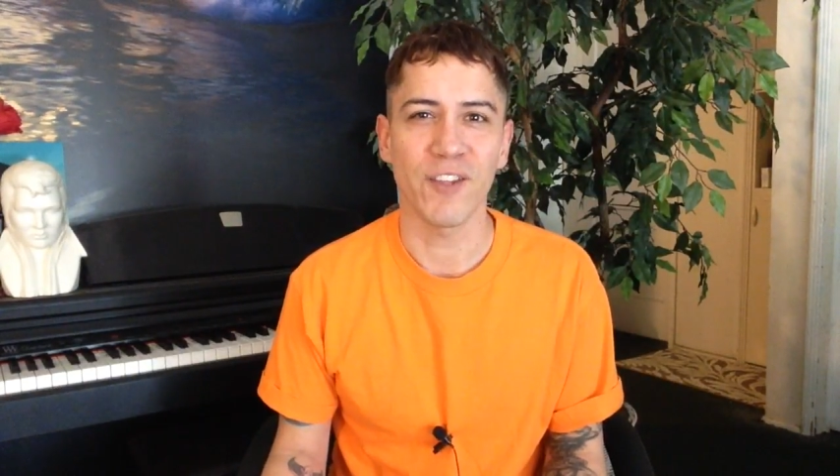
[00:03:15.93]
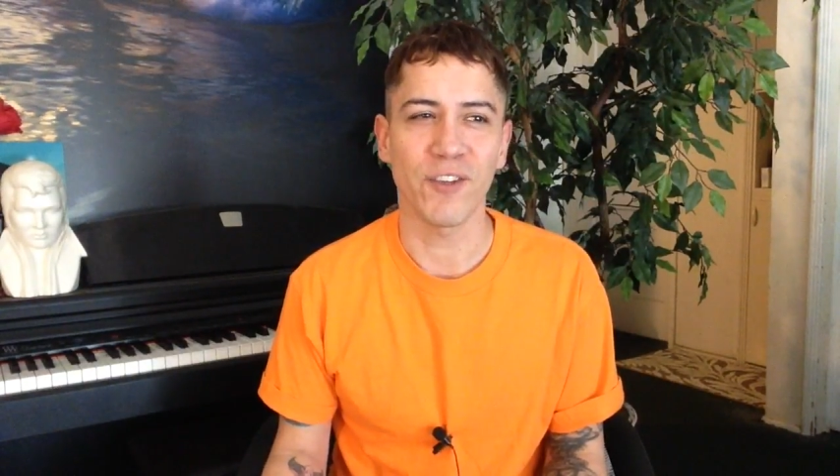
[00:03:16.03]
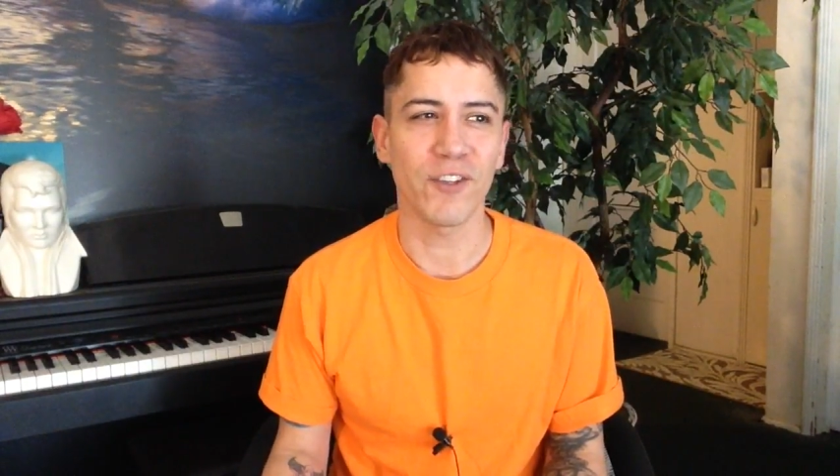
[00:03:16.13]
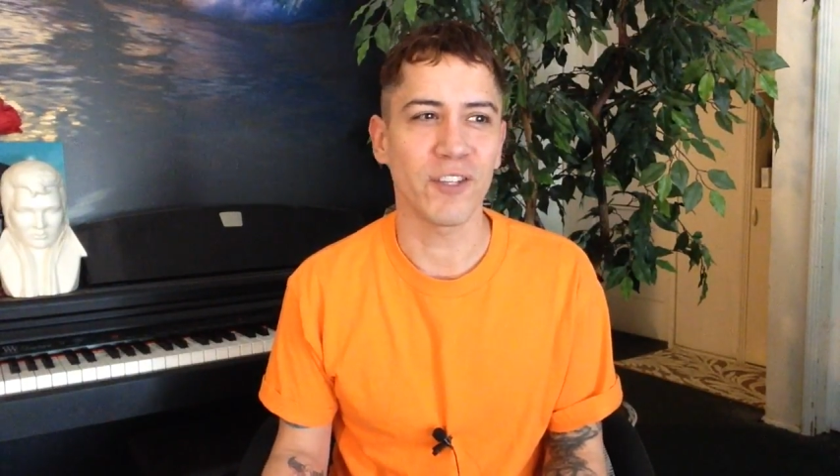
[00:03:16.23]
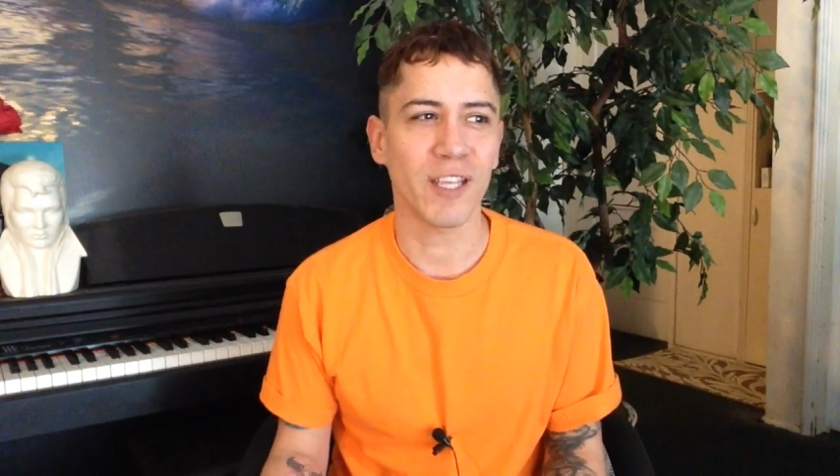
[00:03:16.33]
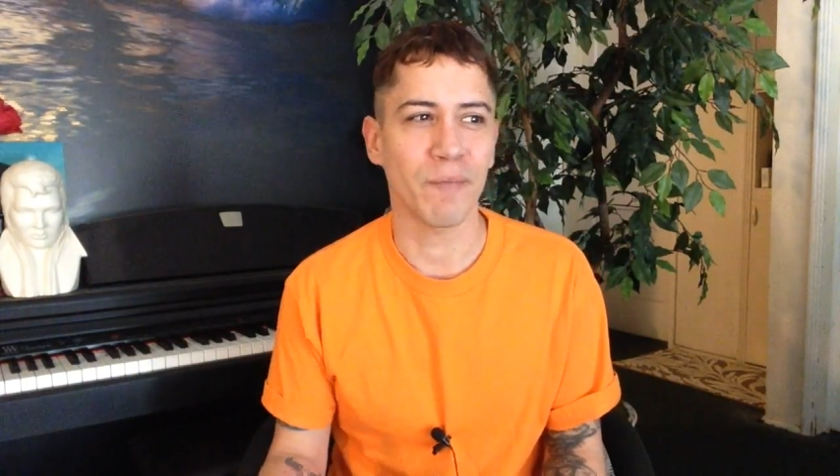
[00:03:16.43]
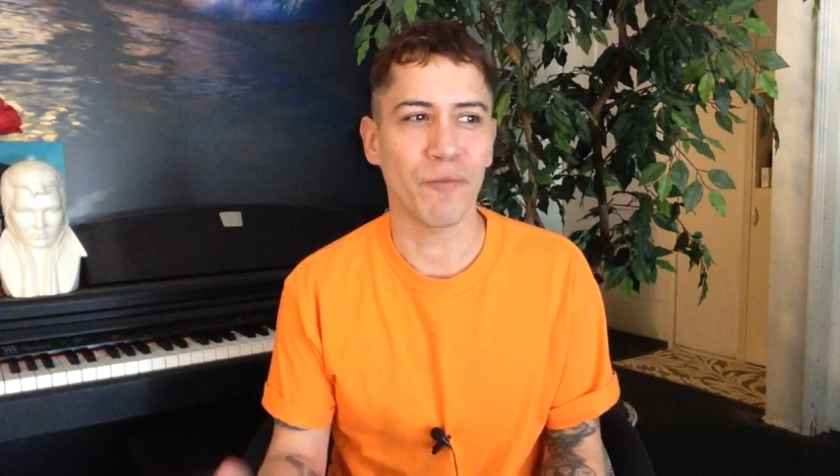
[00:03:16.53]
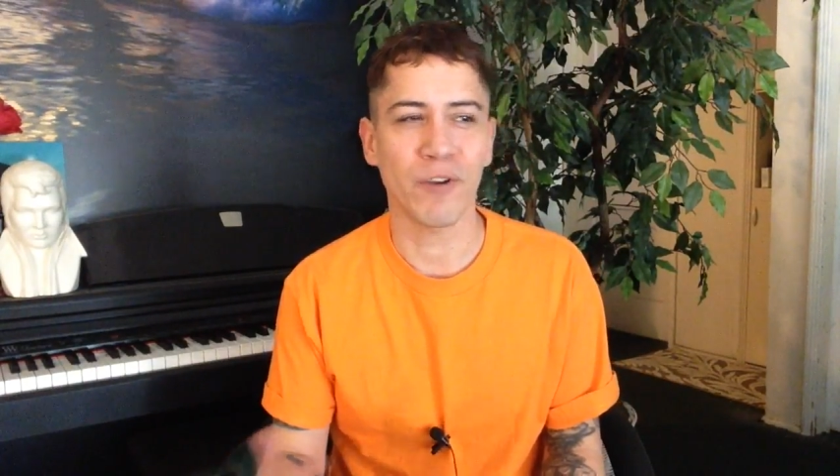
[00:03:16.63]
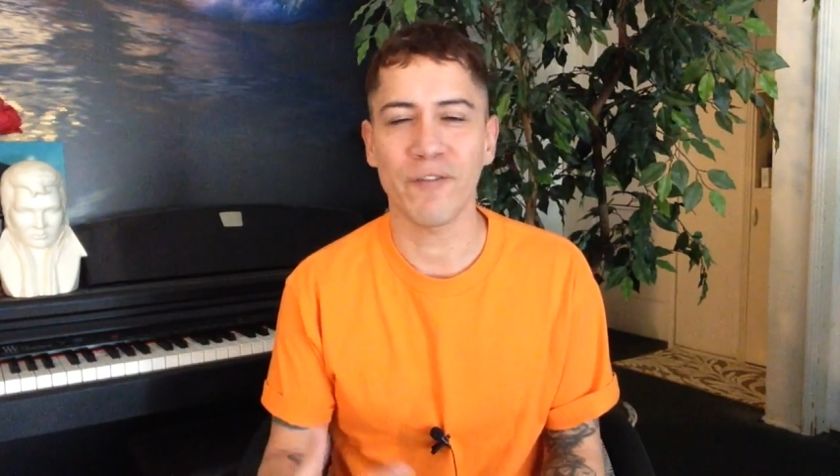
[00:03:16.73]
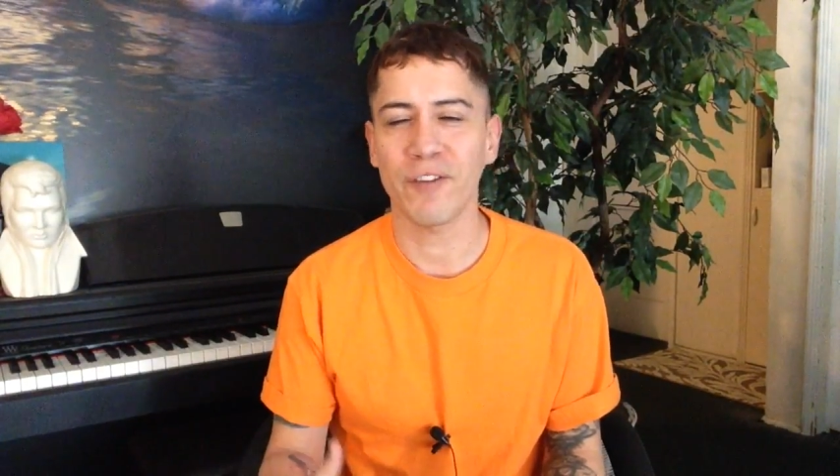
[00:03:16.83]
You can look at
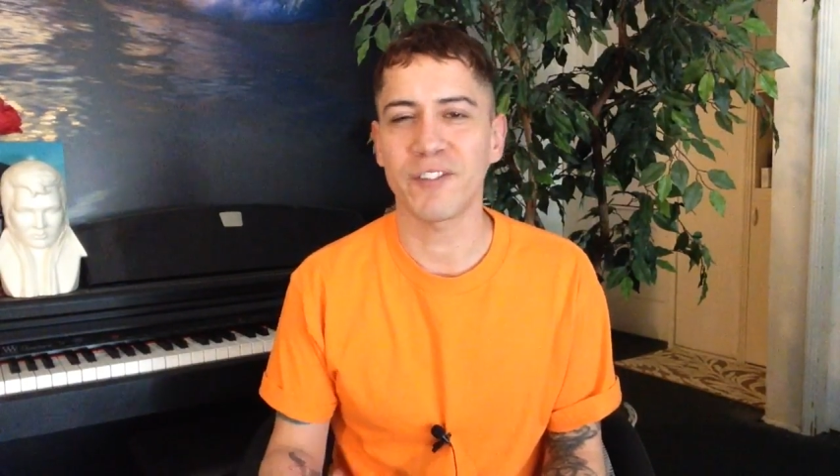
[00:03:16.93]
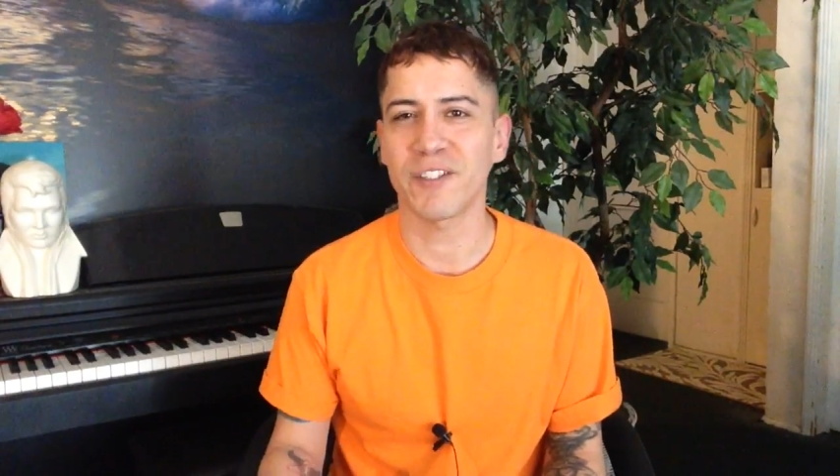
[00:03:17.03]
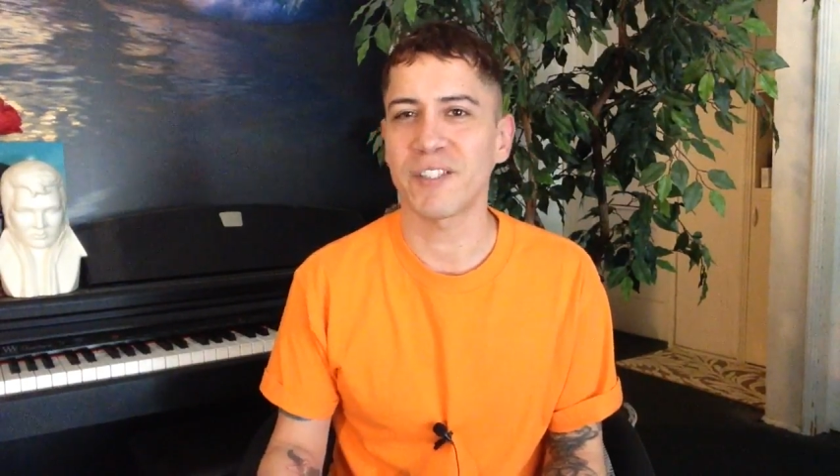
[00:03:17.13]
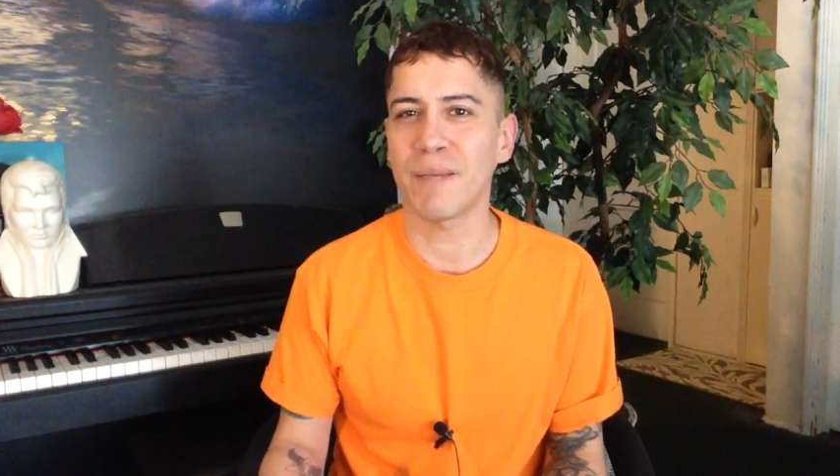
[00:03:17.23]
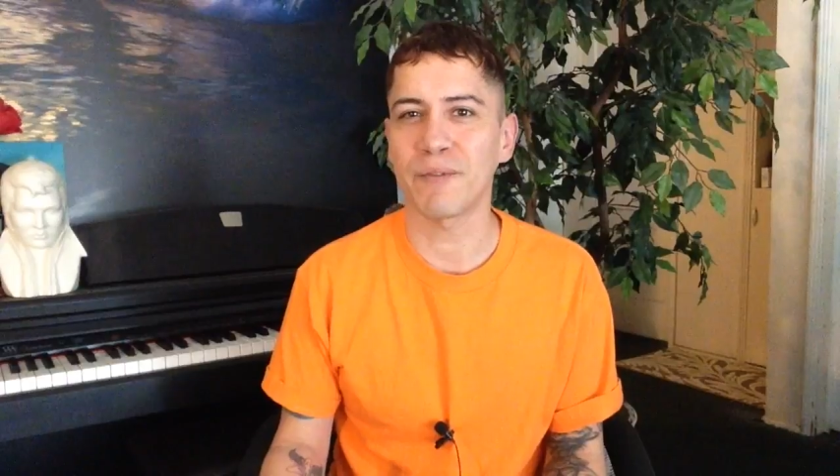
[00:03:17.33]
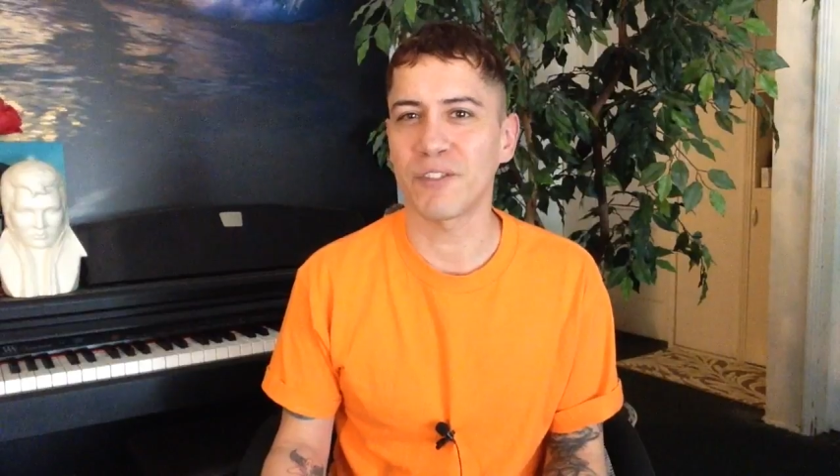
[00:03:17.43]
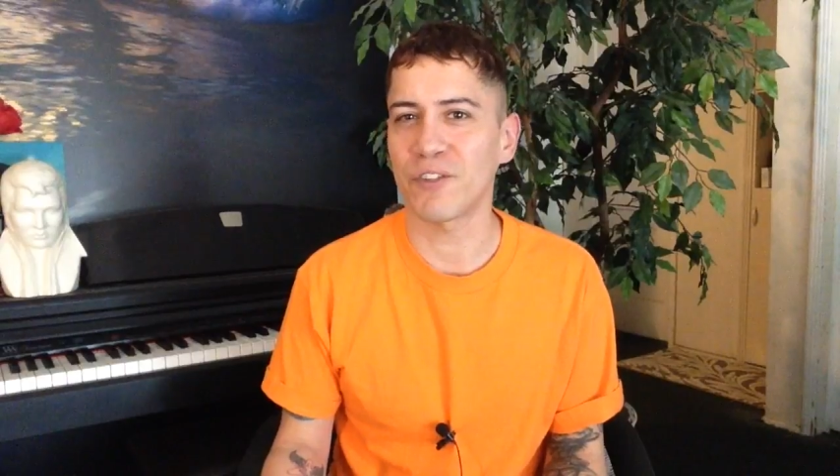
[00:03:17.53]
previous examples